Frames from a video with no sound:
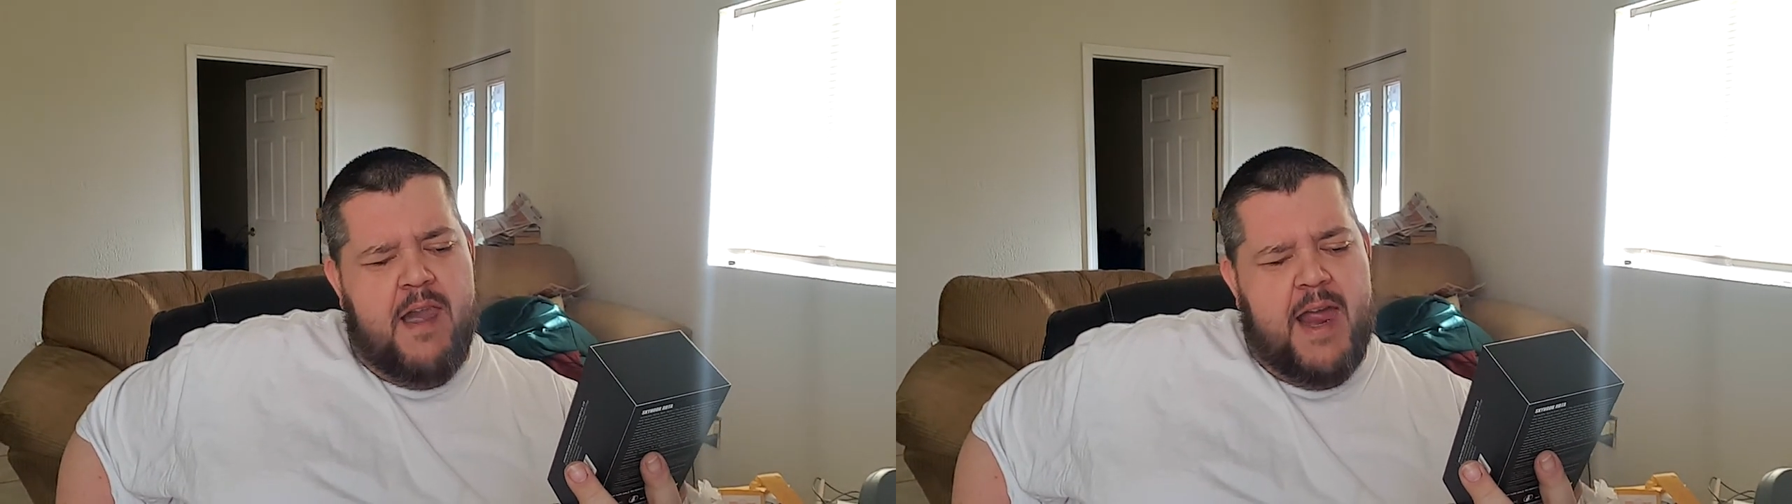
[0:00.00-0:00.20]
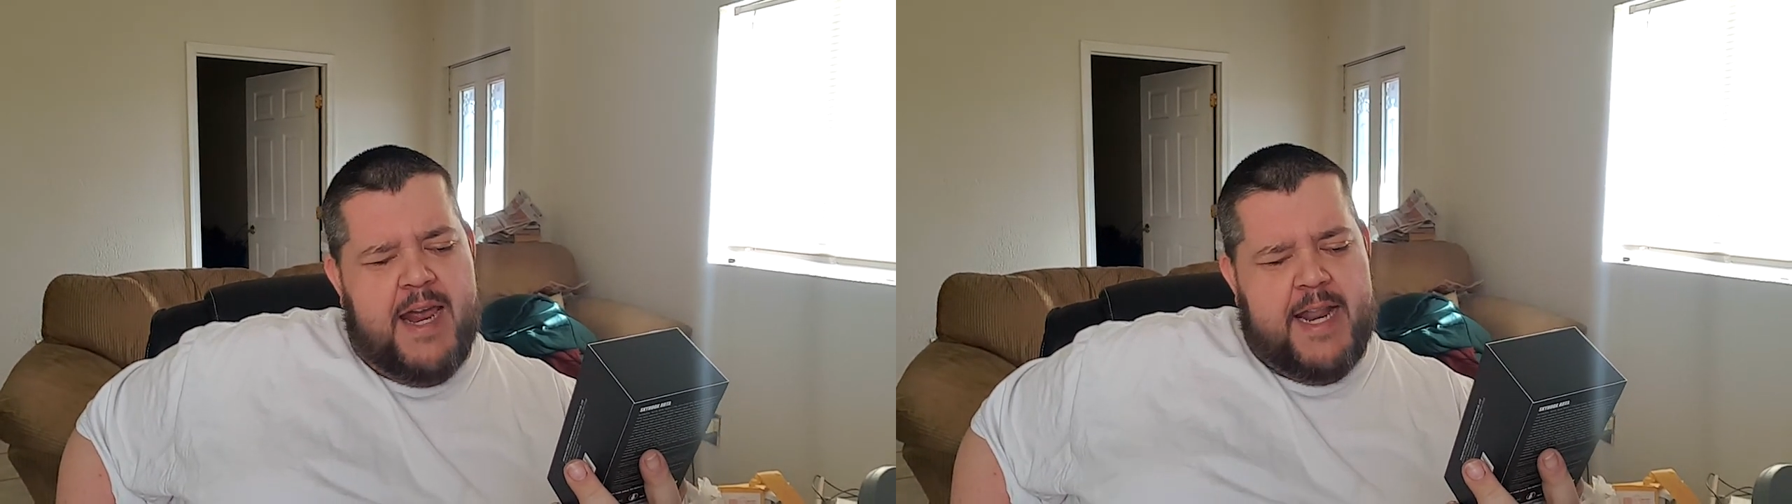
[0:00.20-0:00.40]

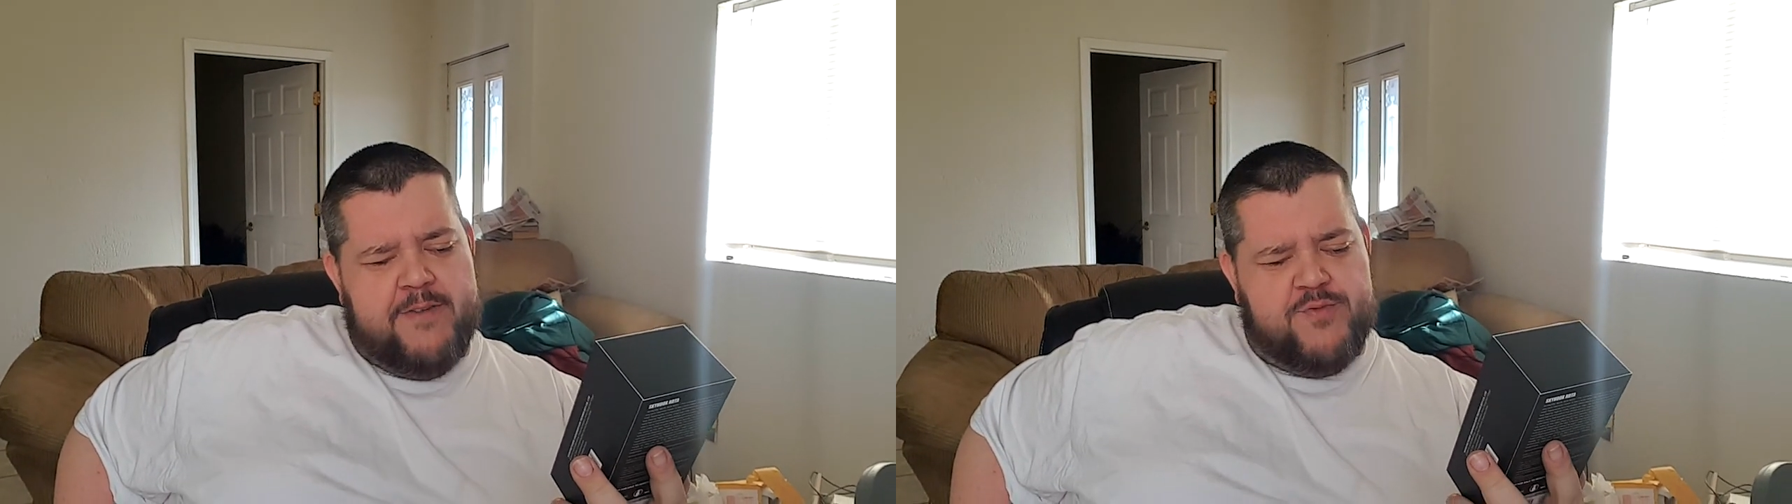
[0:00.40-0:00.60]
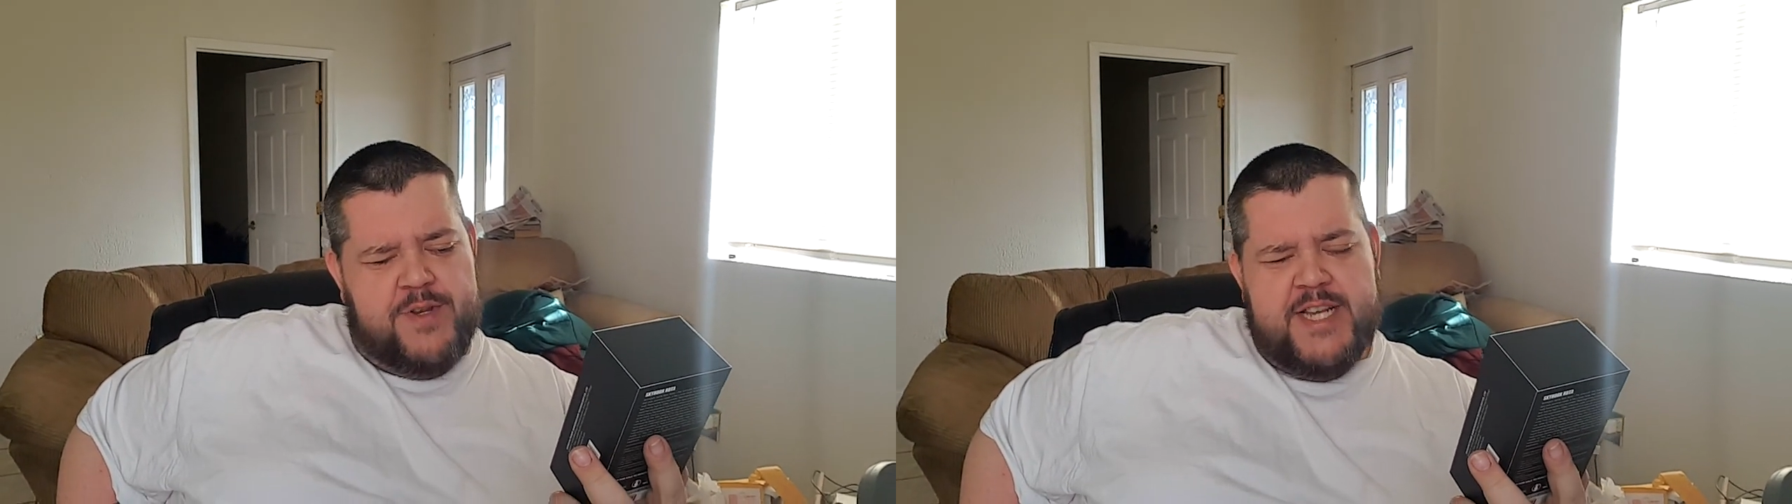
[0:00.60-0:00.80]
And I
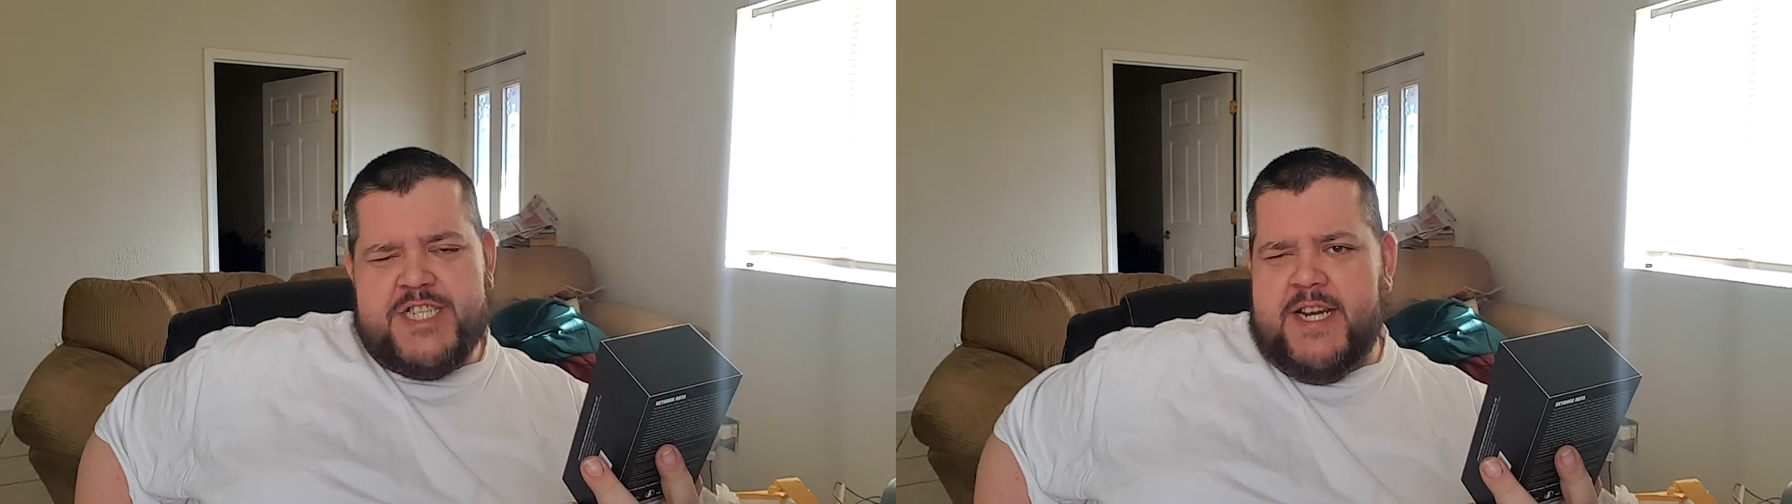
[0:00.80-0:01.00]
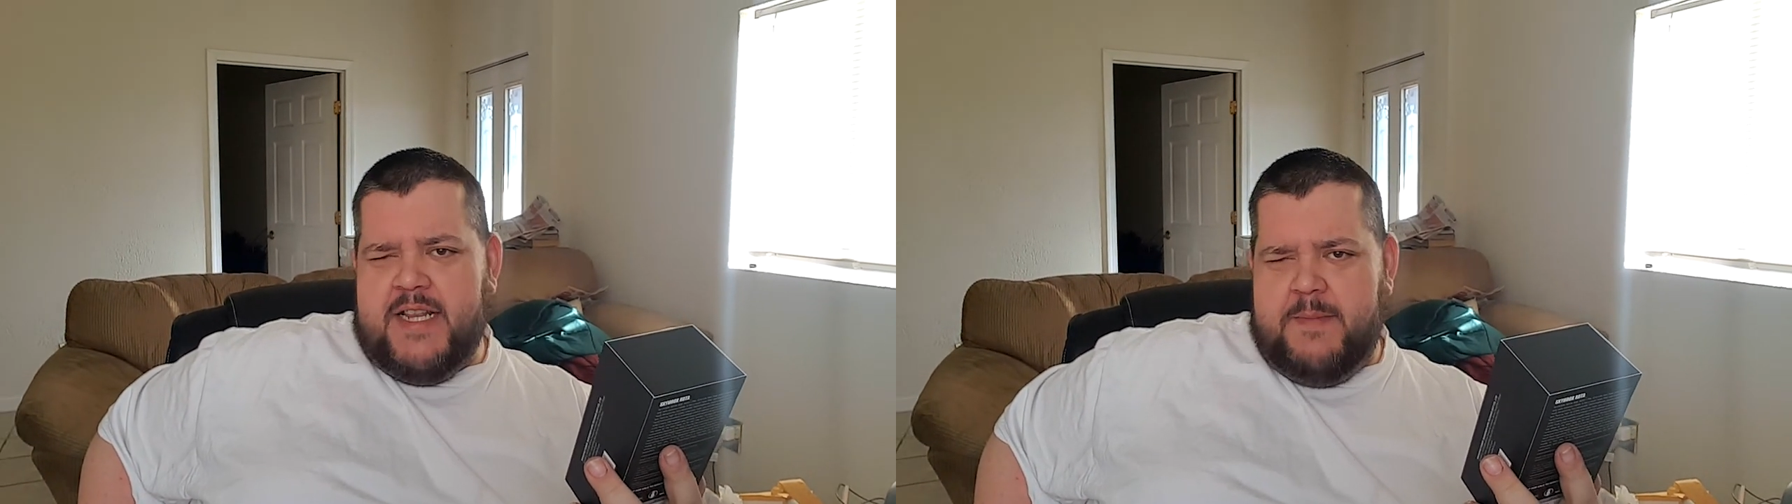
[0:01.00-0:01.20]
was really
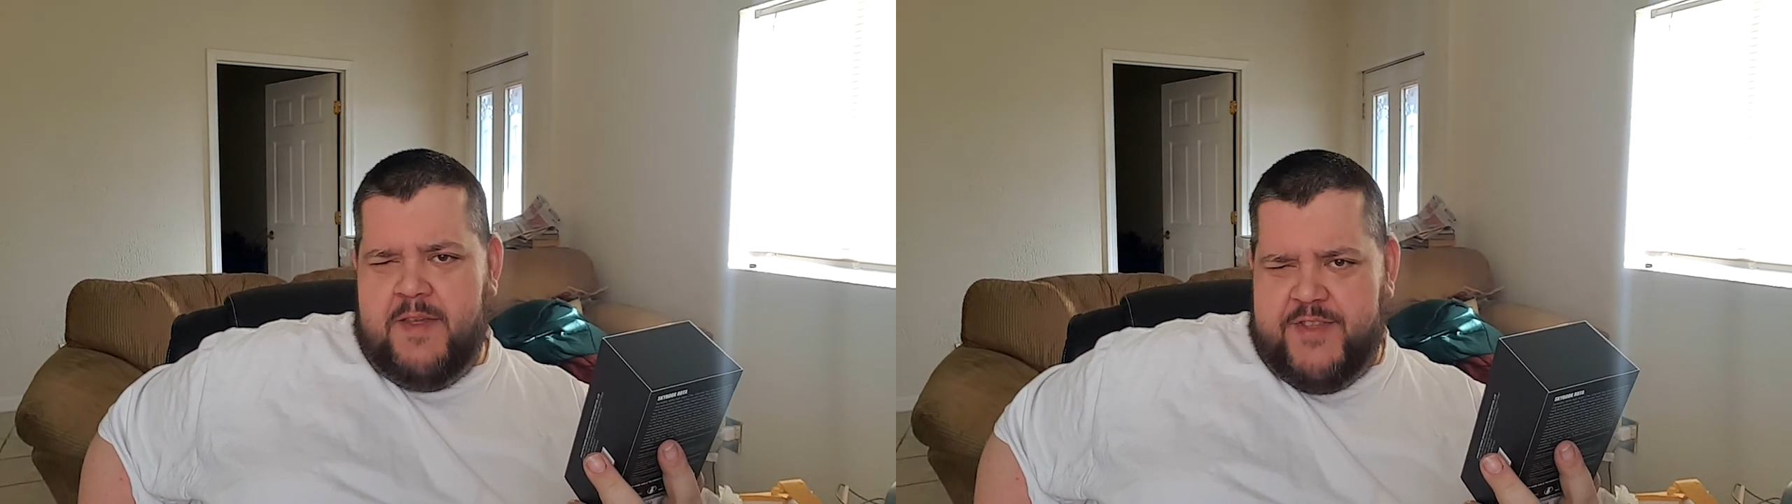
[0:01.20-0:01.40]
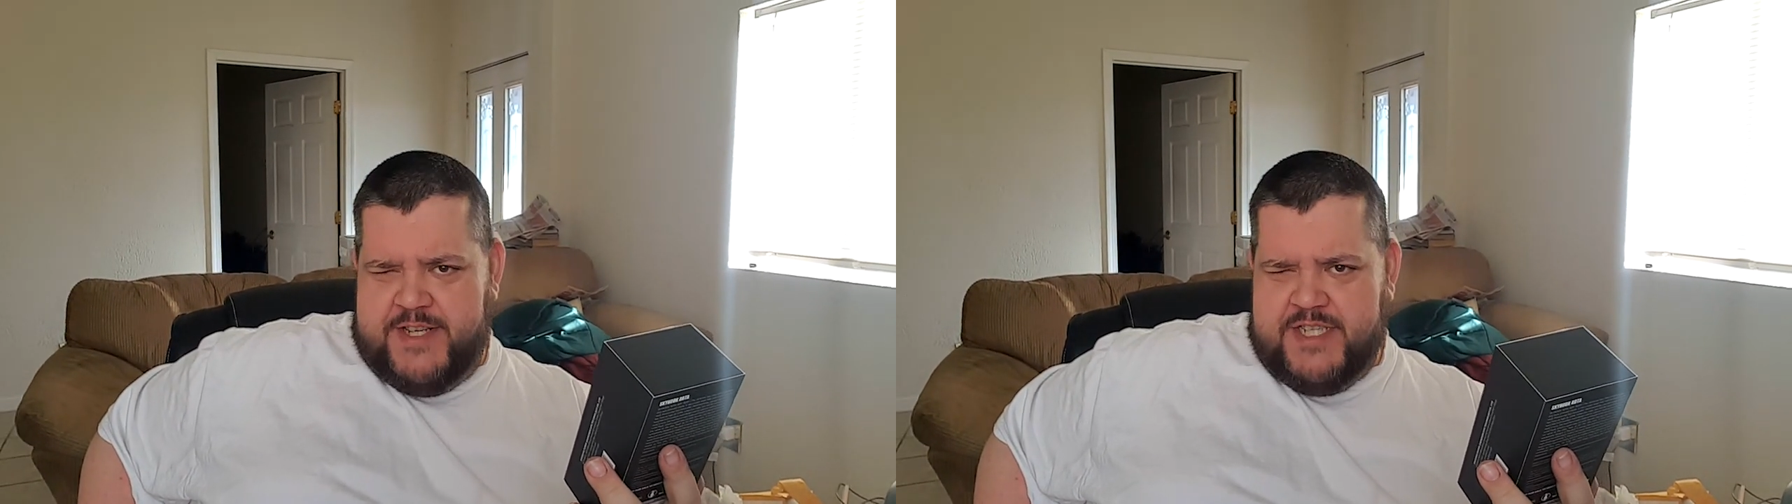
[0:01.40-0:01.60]
excited about
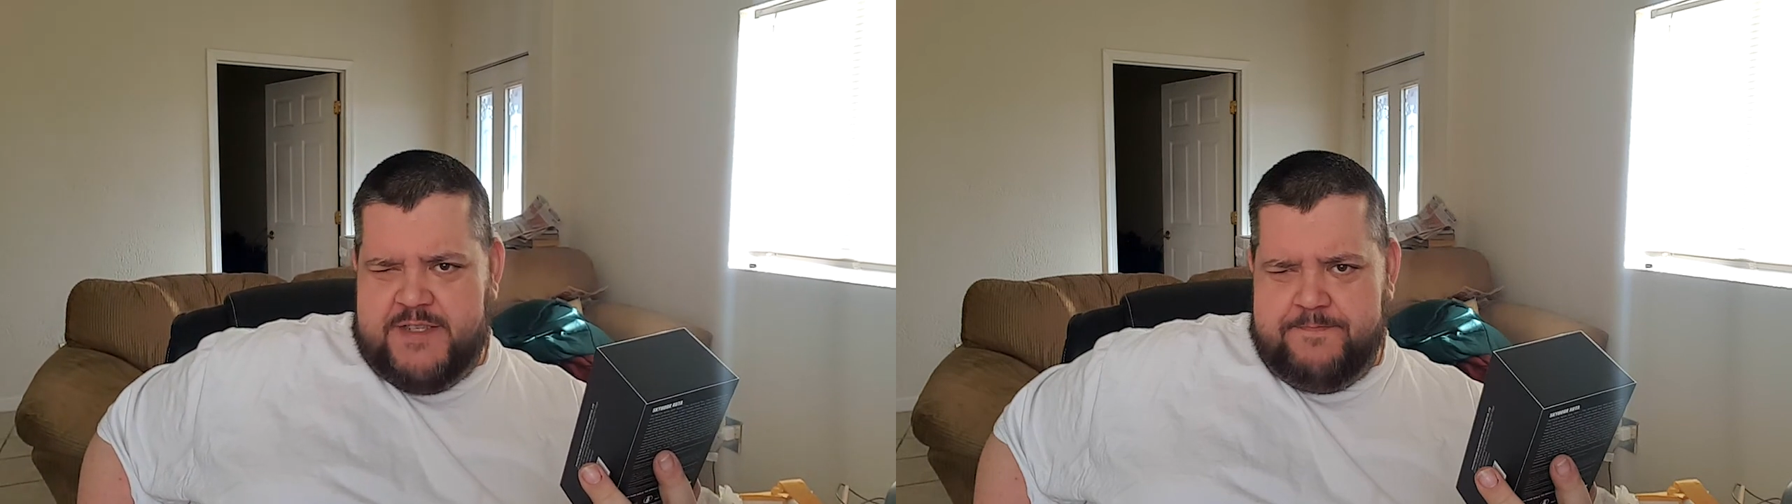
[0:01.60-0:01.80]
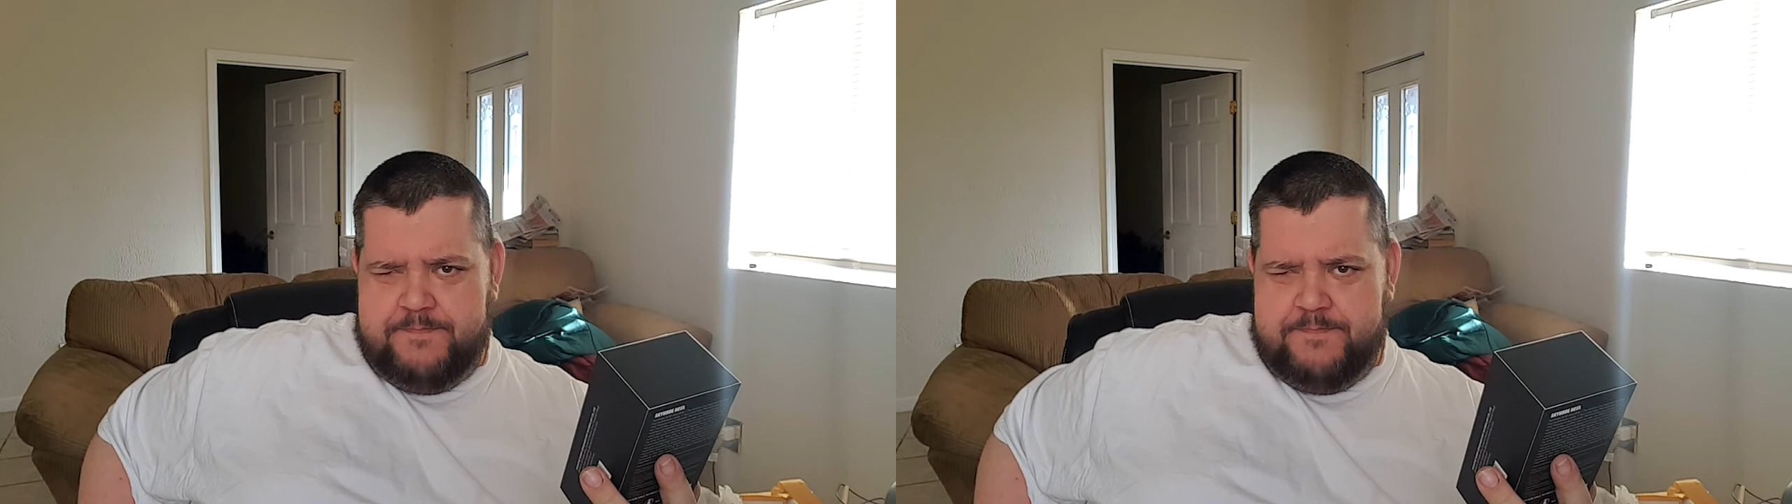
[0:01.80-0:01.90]
this,